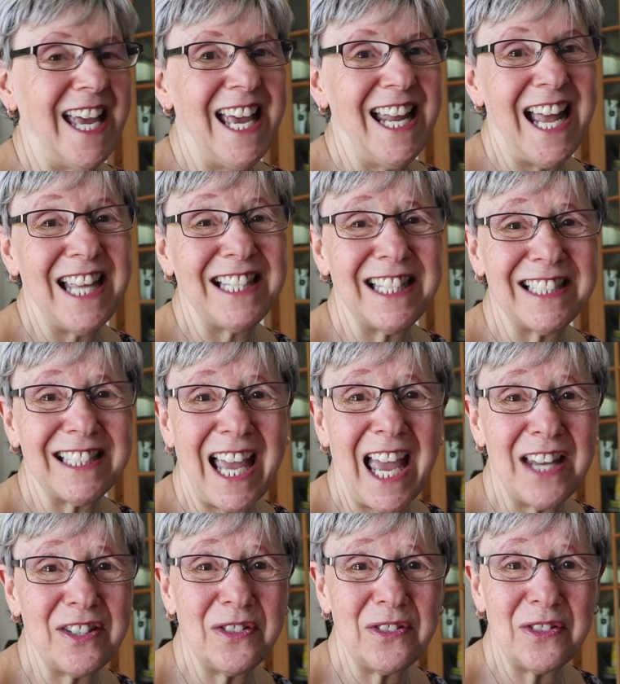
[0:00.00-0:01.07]
And I says,
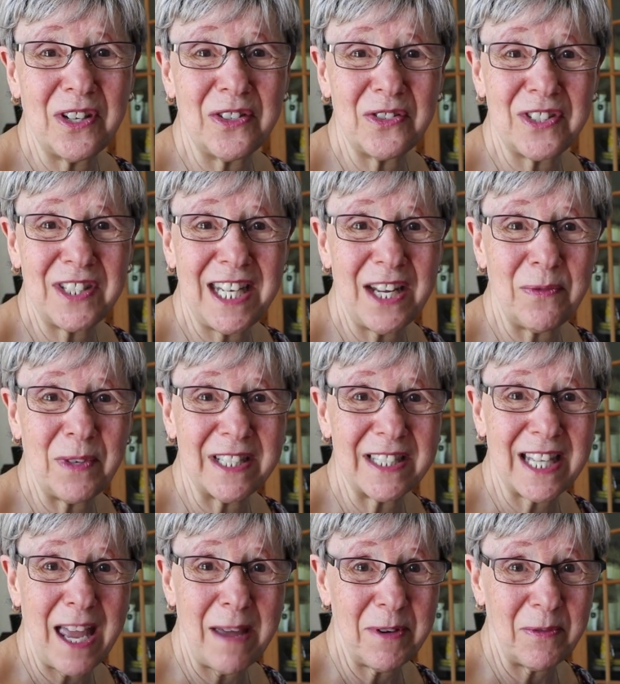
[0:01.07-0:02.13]
I didn't understand what his
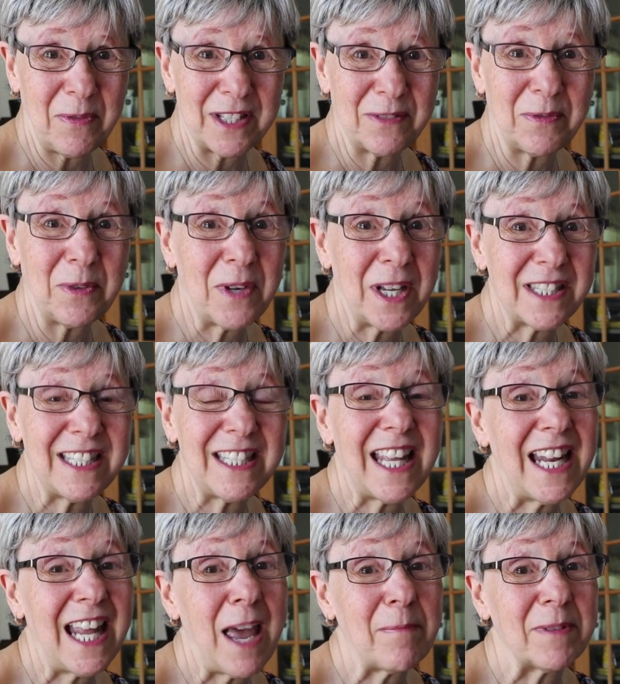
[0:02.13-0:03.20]
comment was. Well, Rusty,
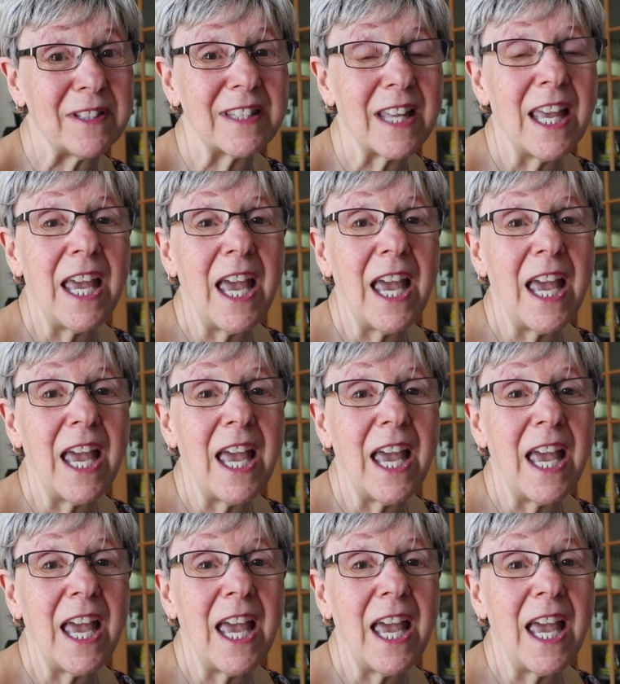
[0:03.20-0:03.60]
that happens.